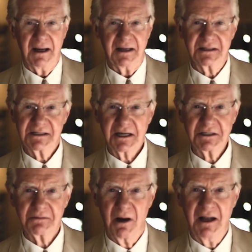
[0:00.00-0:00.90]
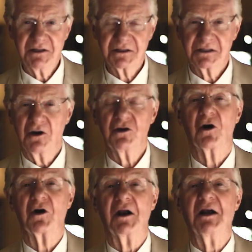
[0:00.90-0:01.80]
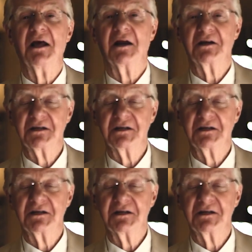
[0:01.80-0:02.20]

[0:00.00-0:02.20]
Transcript: in six months, you're gonna need a